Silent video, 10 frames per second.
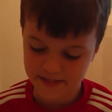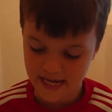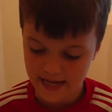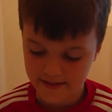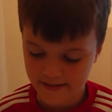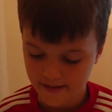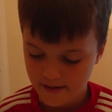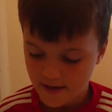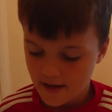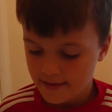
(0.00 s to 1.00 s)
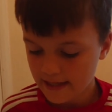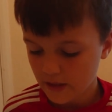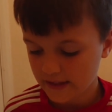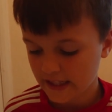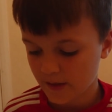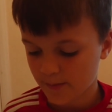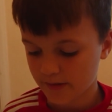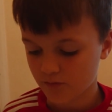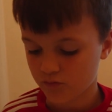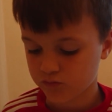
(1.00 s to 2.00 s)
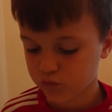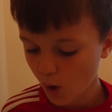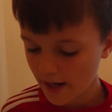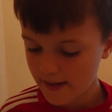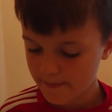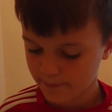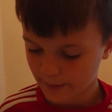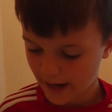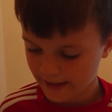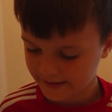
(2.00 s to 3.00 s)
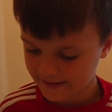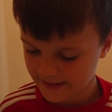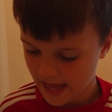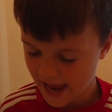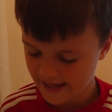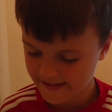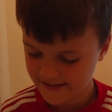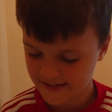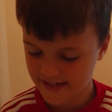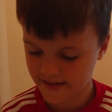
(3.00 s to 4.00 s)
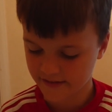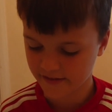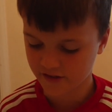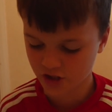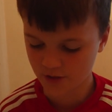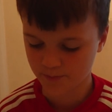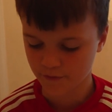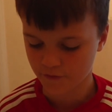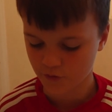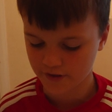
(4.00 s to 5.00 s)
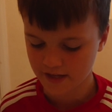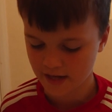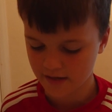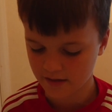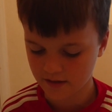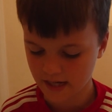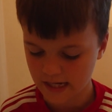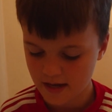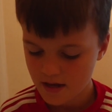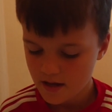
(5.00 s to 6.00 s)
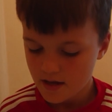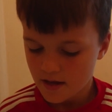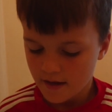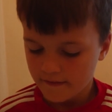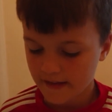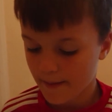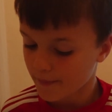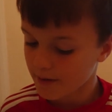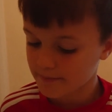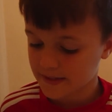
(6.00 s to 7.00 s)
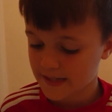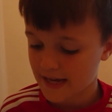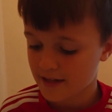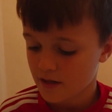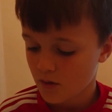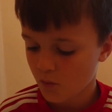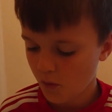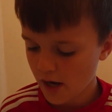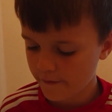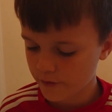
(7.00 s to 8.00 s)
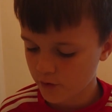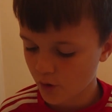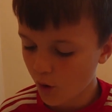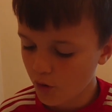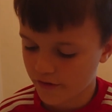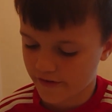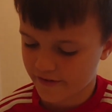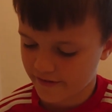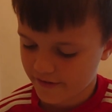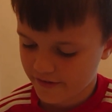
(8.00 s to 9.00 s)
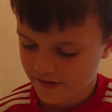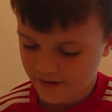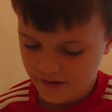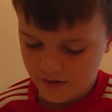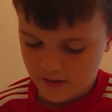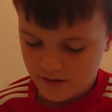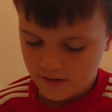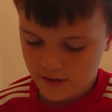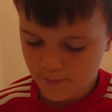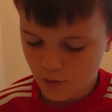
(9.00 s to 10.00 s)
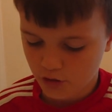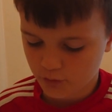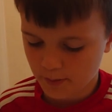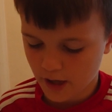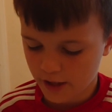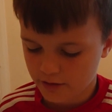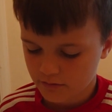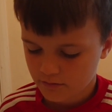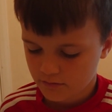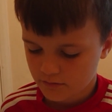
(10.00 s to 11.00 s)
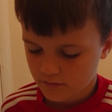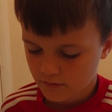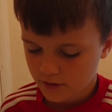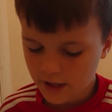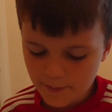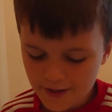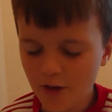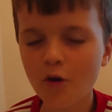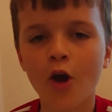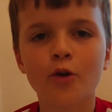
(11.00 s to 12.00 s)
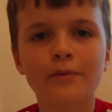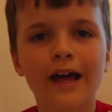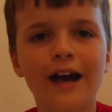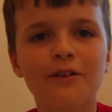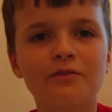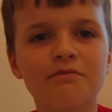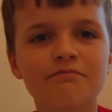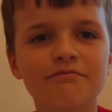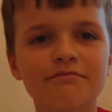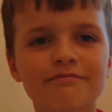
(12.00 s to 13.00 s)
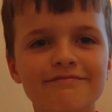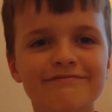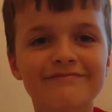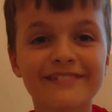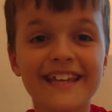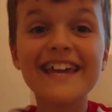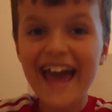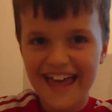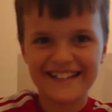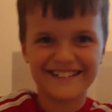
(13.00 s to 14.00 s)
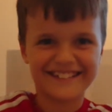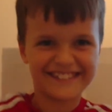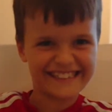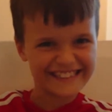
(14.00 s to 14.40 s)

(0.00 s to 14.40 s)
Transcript: said, they got teleported right back to their seats just before the ending. Their mum said, "Where have you gone?" The boys replied, "Can we go home now?" The end.